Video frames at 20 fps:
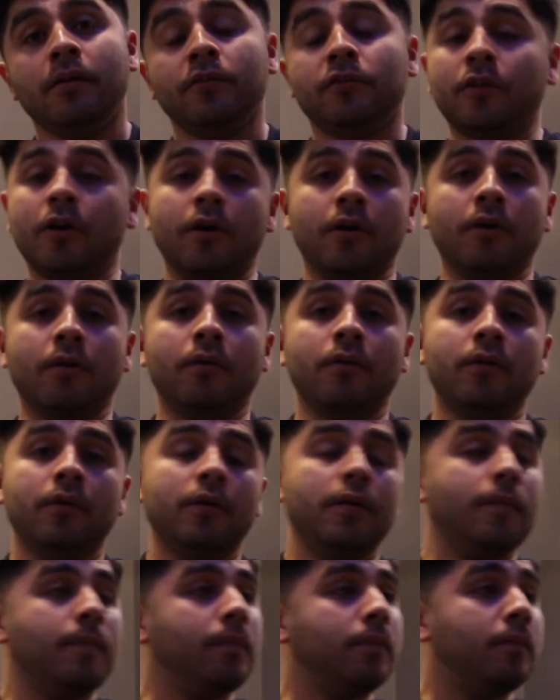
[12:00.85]
So,
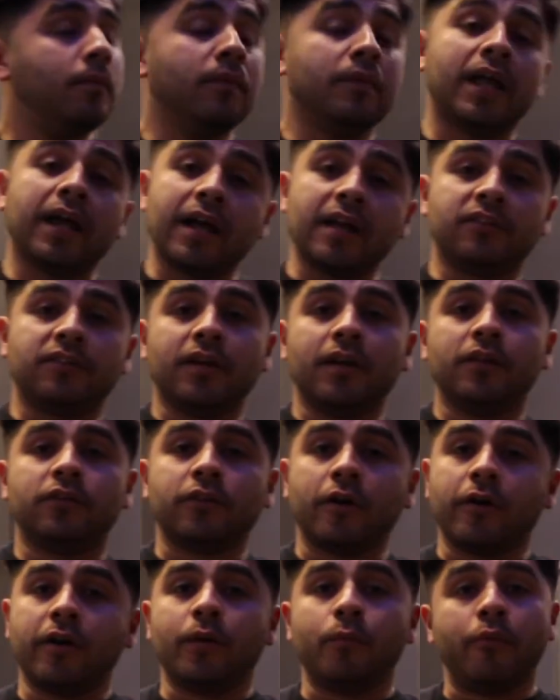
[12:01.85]
like I said,
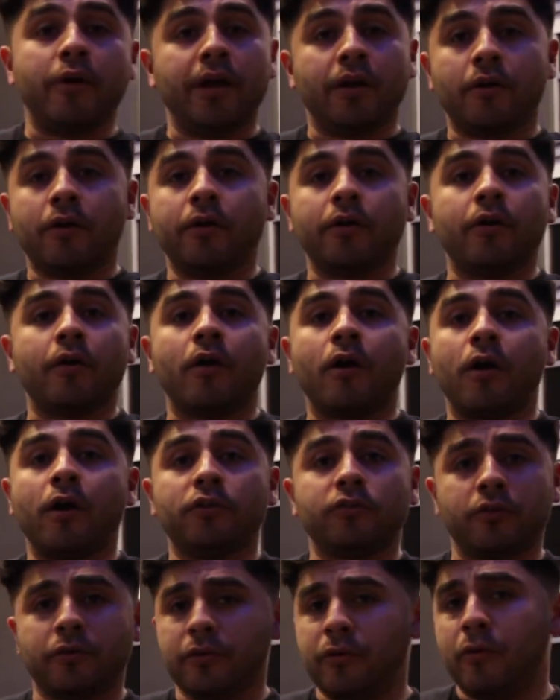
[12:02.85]
sorry to break all your
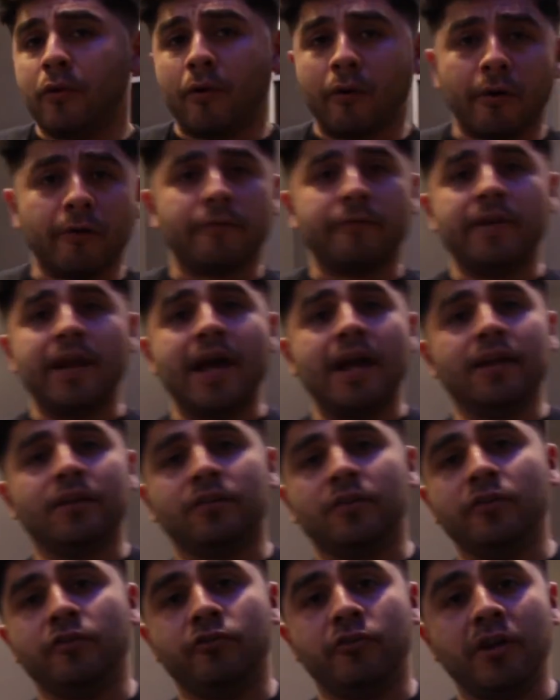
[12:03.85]
hearts, all you horror
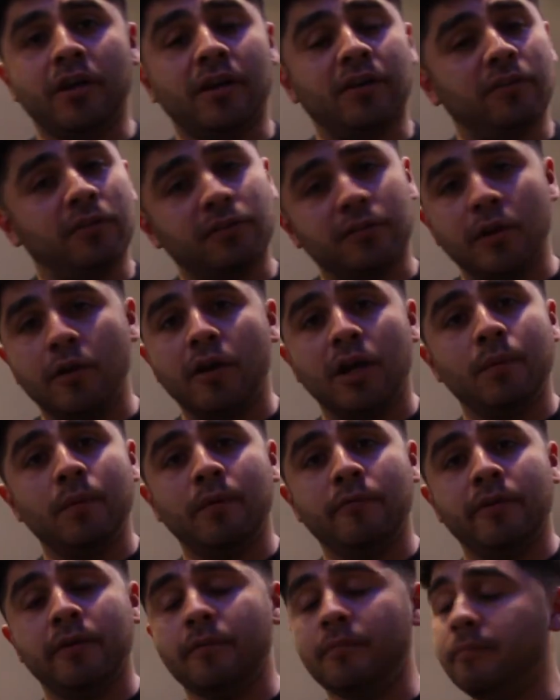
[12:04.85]
fanatics and shit, because this Logan
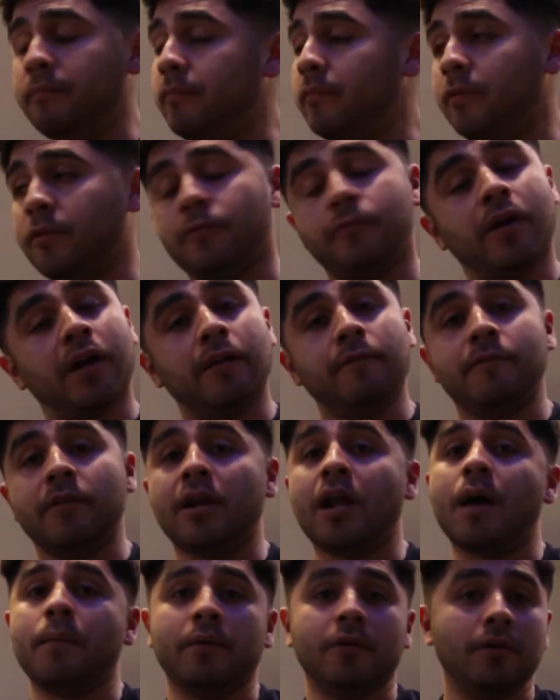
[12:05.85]
movie is fucking
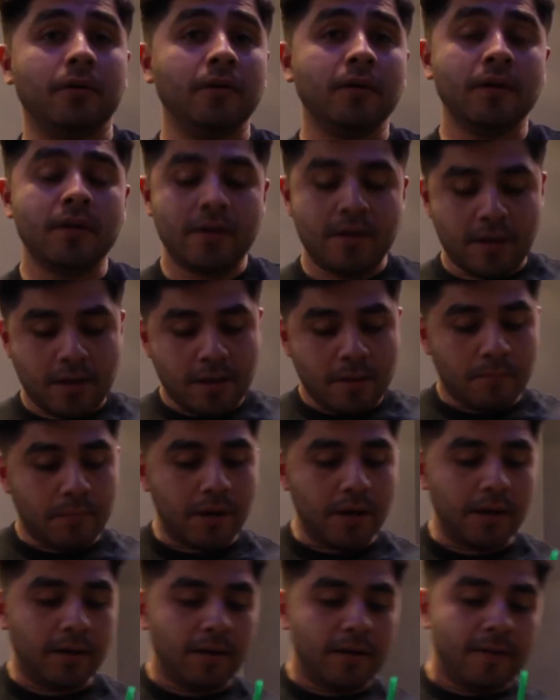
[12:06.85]
phenomenal.
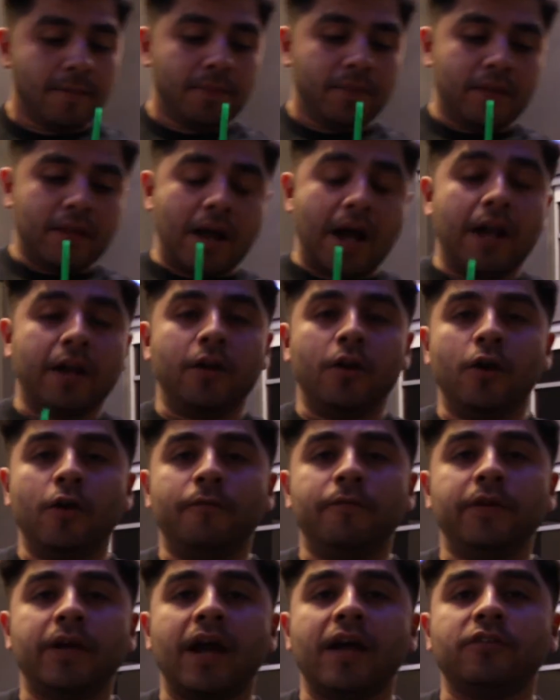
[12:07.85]
But I don't know
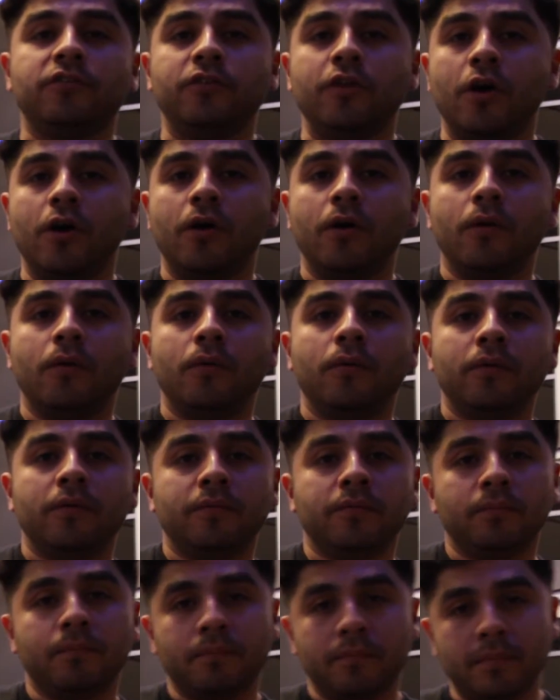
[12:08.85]
if you guys know,
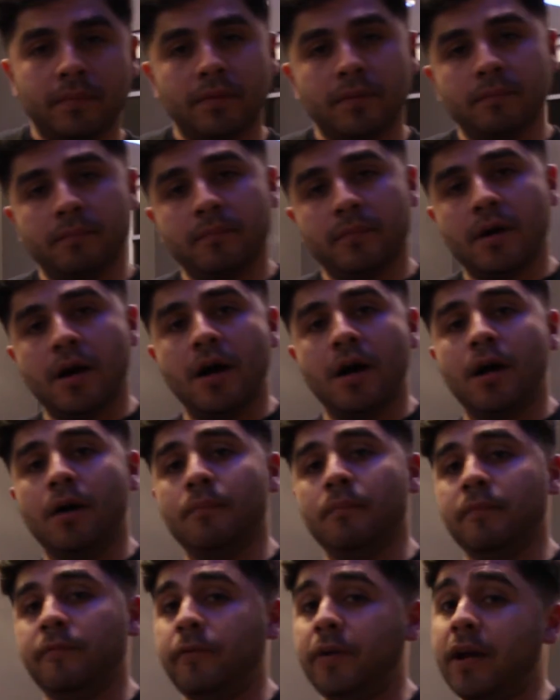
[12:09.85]

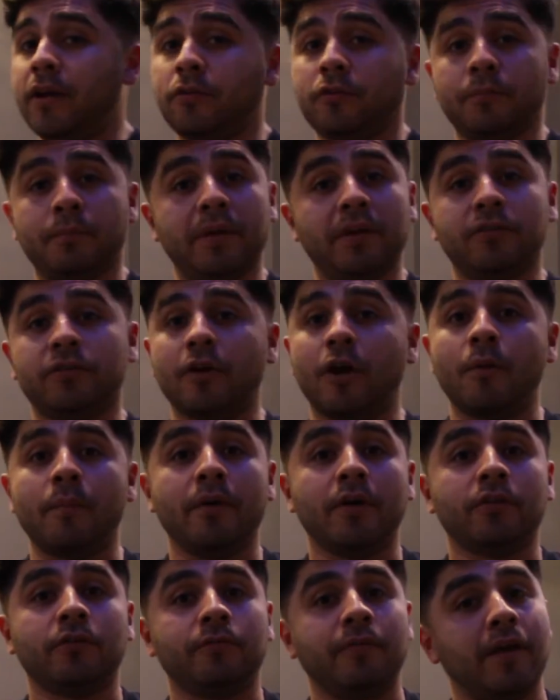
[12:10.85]
if you guys are big
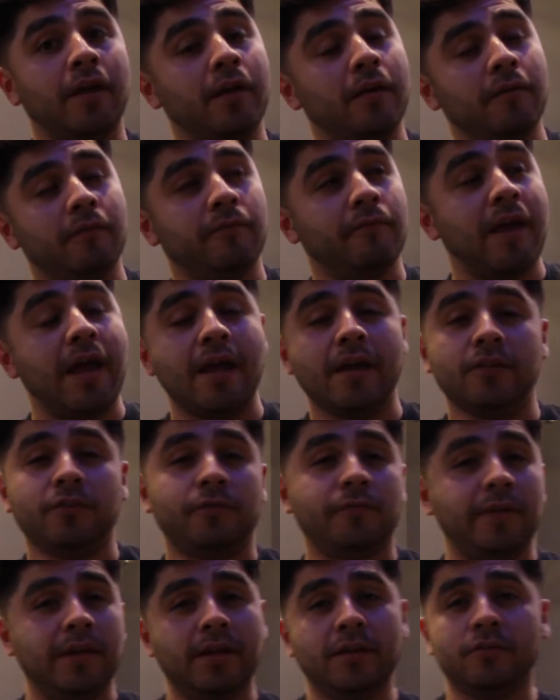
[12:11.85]
Starbucks fans,
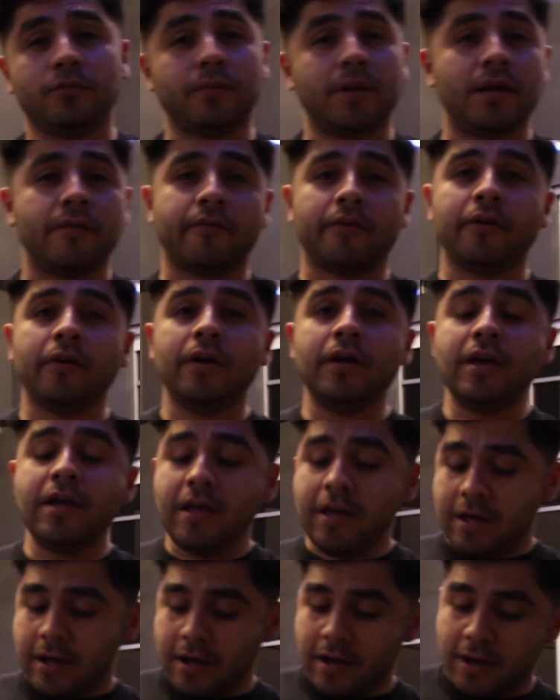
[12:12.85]
fiends, whatever.
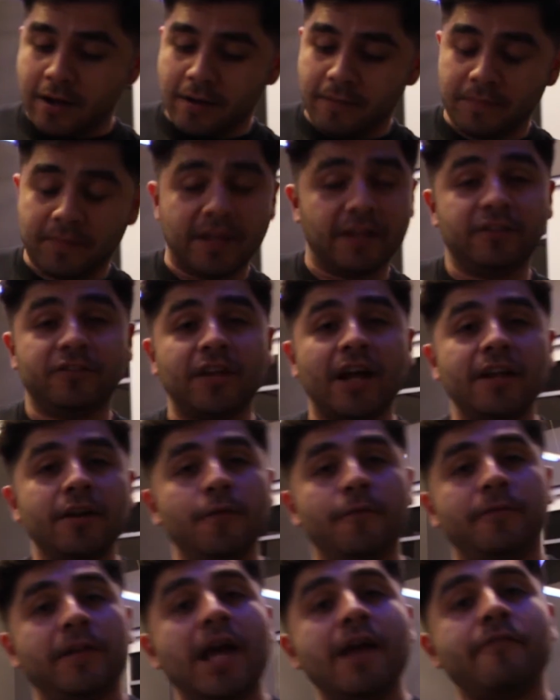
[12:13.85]
It's got
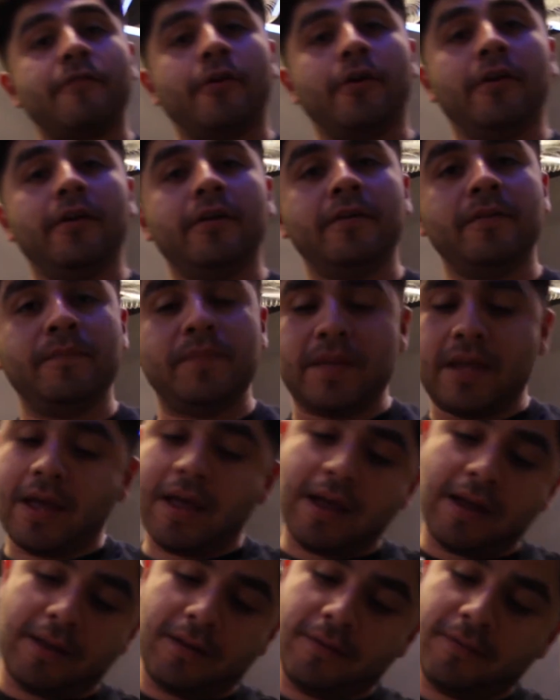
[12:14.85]
new flavor,
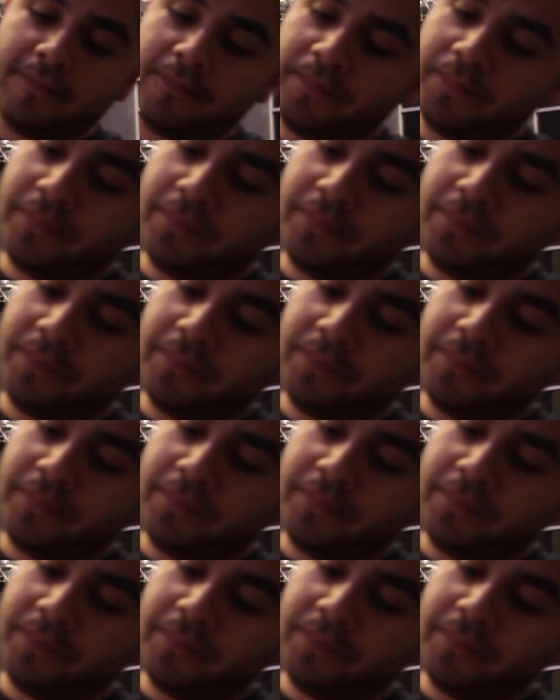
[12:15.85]
and